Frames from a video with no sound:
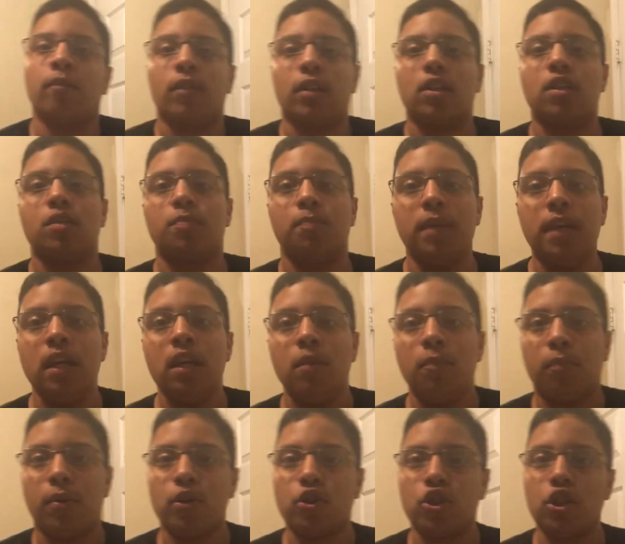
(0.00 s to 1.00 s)
Because me,
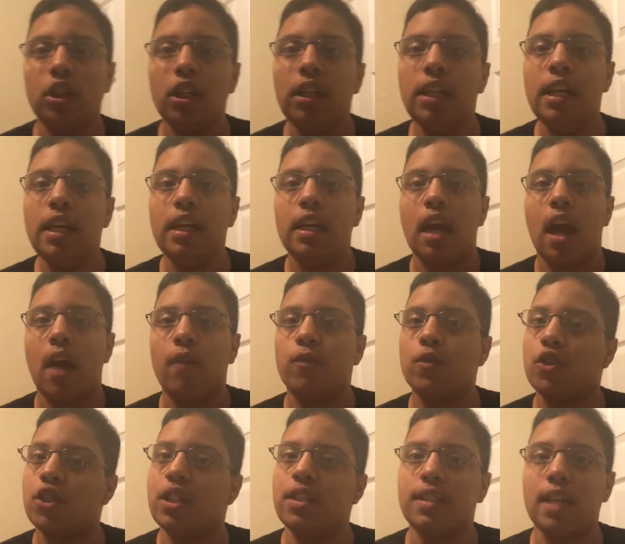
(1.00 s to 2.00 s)
personally, ever
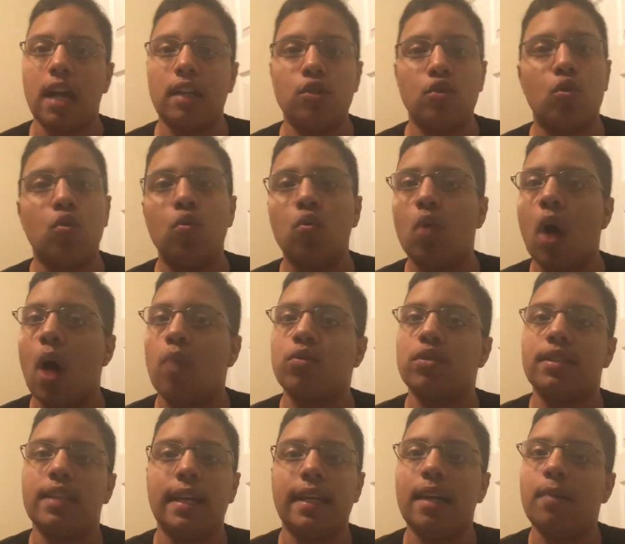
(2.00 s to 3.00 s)
since high school, I
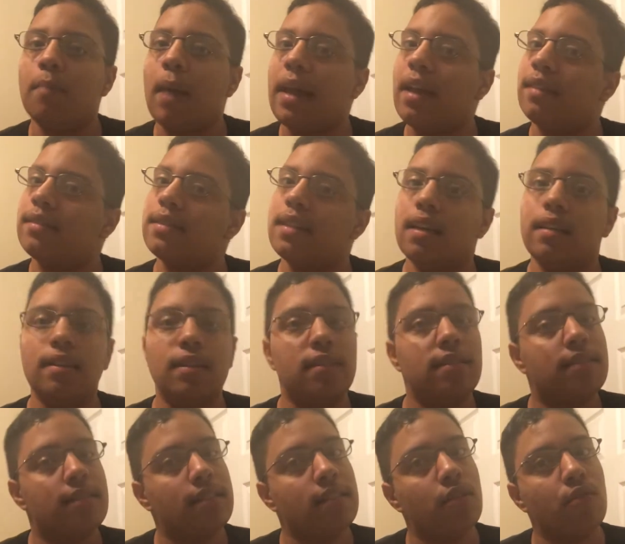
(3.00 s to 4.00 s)
was taking my
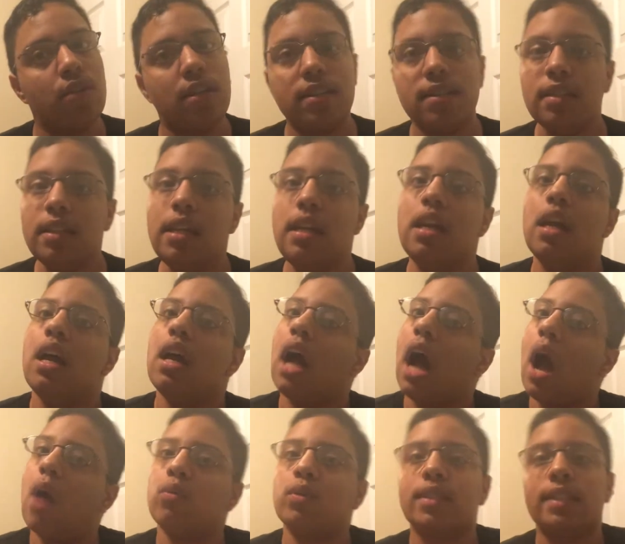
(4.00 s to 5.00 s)
attendance seriously.
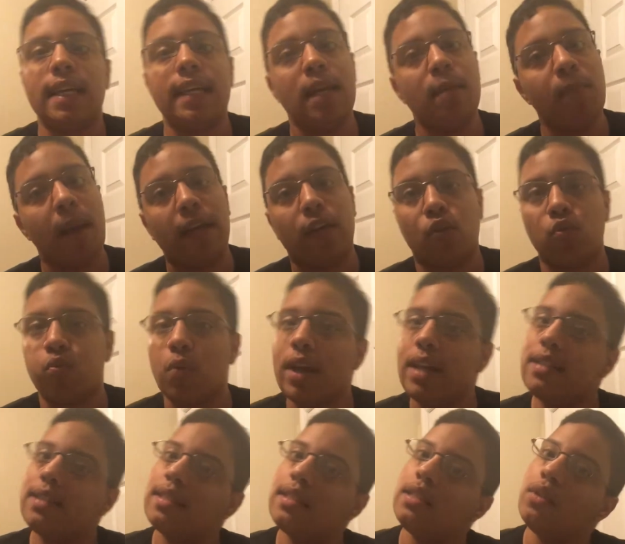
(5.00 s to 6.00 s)
I was taking my
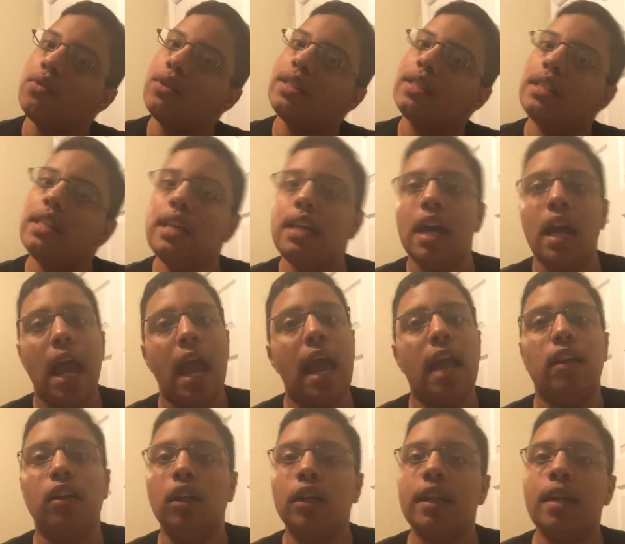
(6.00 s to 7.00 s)
grades seriously.
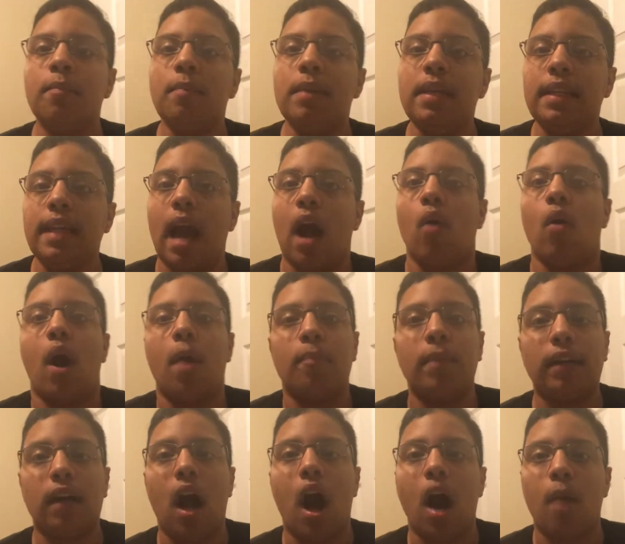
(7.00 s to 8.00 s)
And look at me now. I'm a,
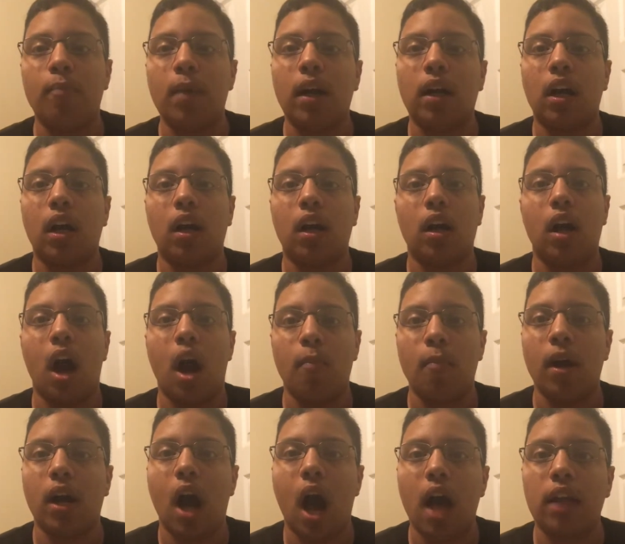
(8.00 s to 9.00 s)
I'm a, I'm
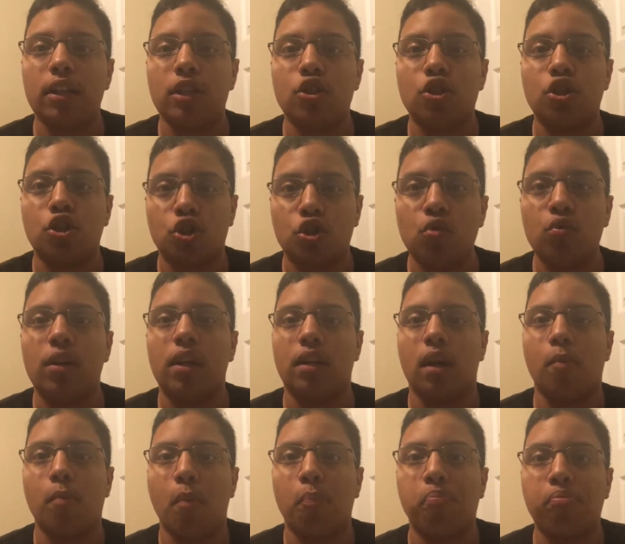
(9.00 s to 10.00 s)
a college student.
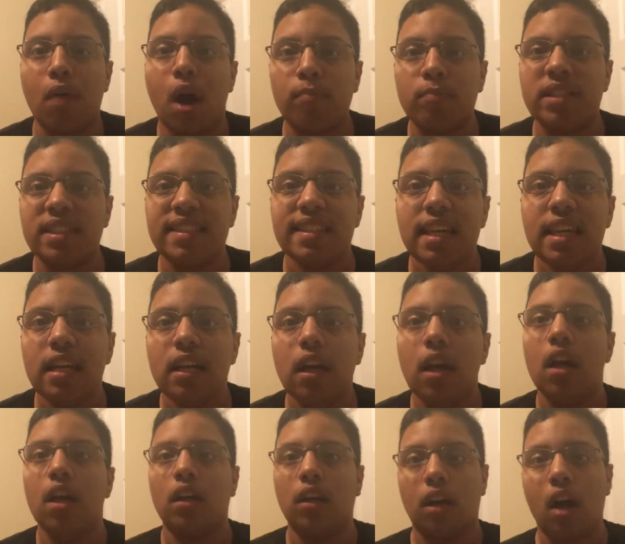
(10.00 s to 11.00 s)
I'm a promising
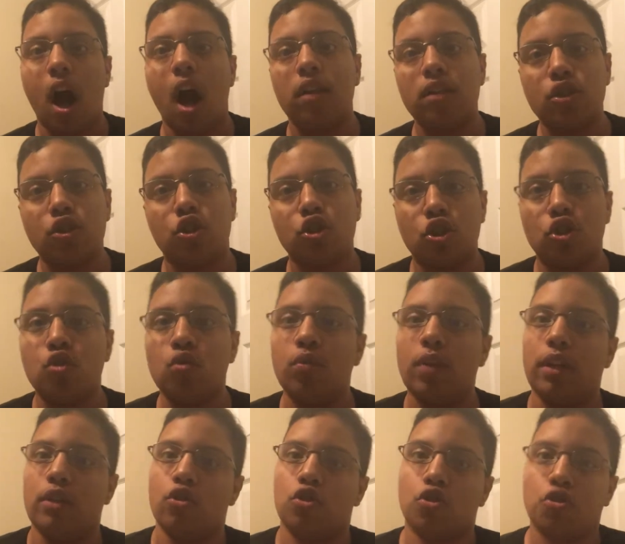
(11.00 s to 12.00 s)
college
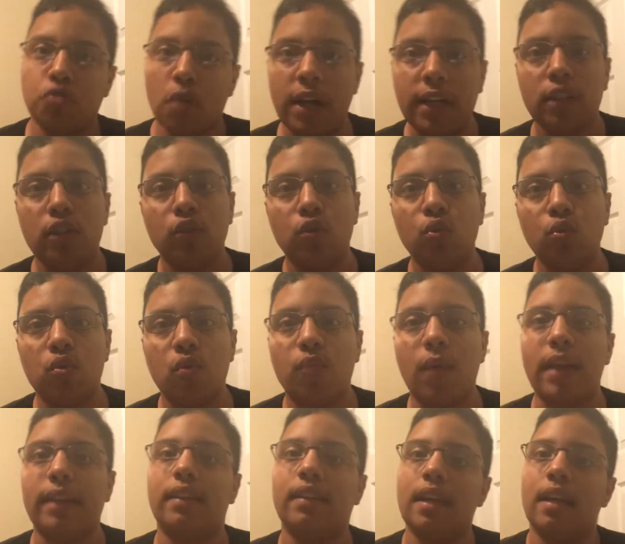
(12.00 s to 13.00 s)
student trying to do the
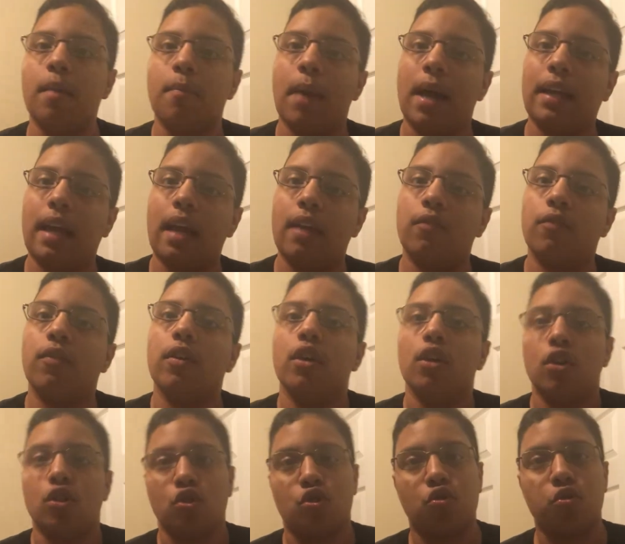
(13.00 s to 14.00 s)
right thing in my life
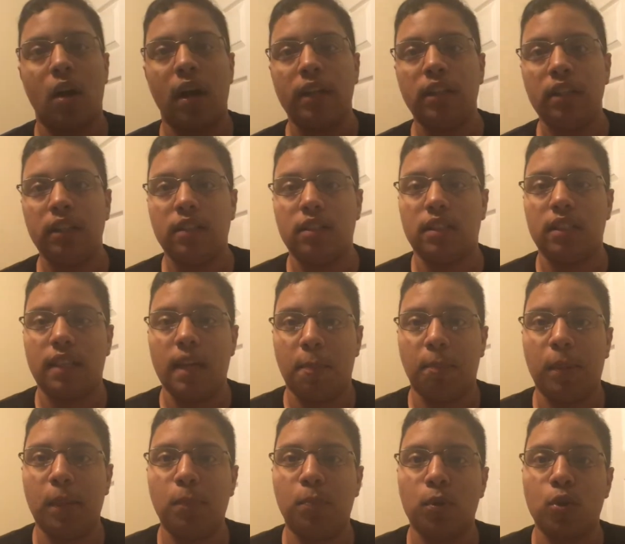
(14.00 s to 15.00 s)
trying to get
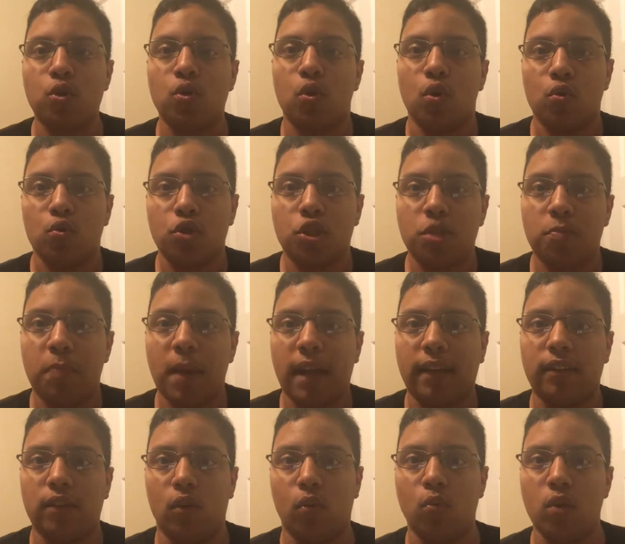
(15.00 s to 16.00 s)
people's
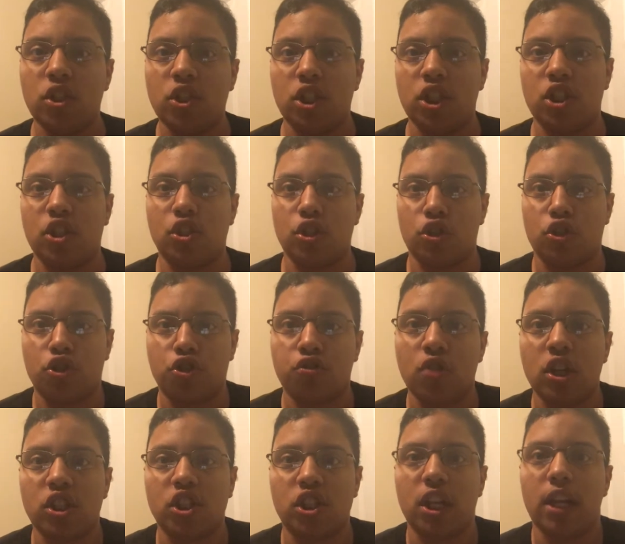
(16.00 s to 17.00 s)
respect, their wishes, their
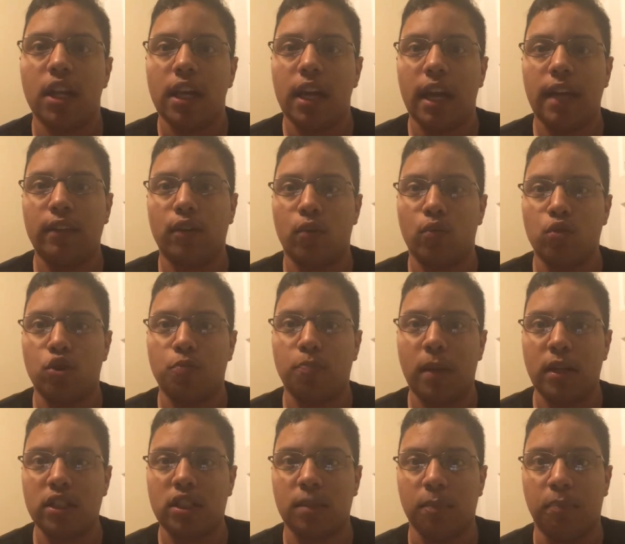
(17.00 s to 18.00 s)
trust, and their
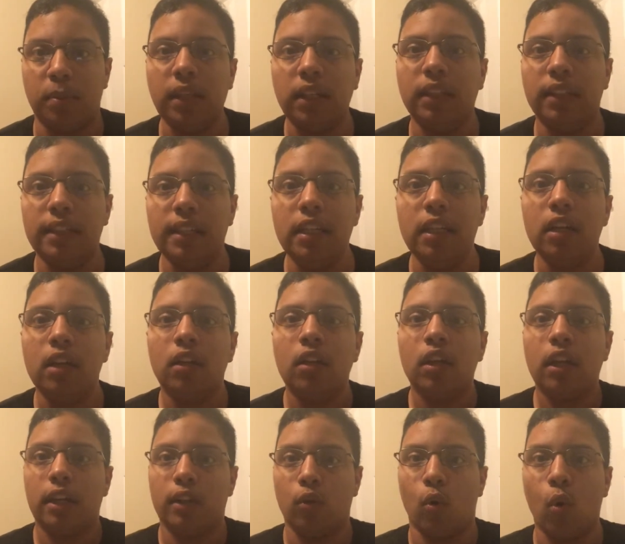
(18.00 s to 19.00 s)
responsibility
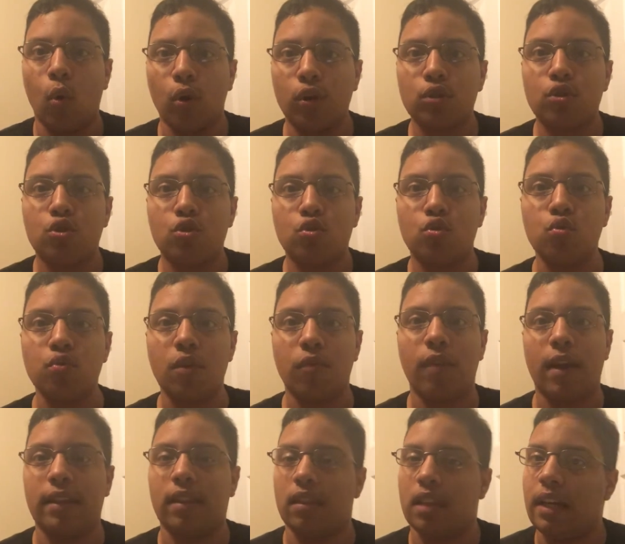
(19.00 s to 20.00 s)
in order to do the
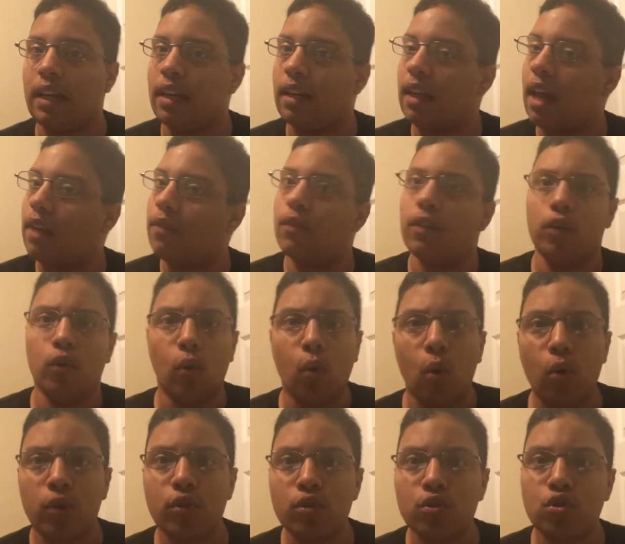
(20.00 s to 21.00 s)
right thing in life, in
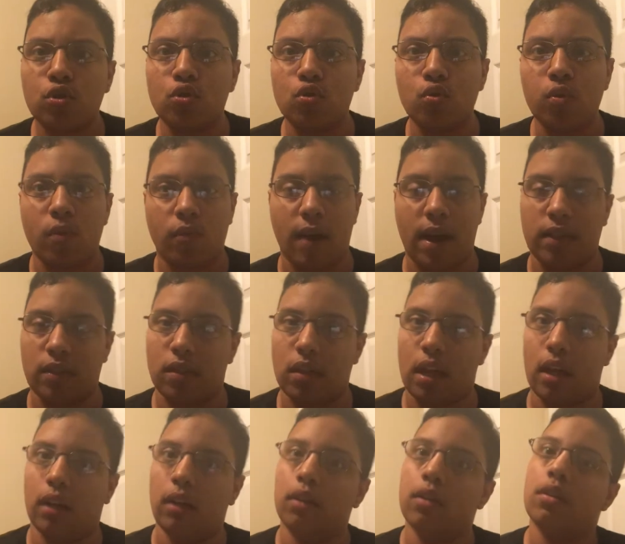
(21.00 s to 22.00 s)
order to do the right thing.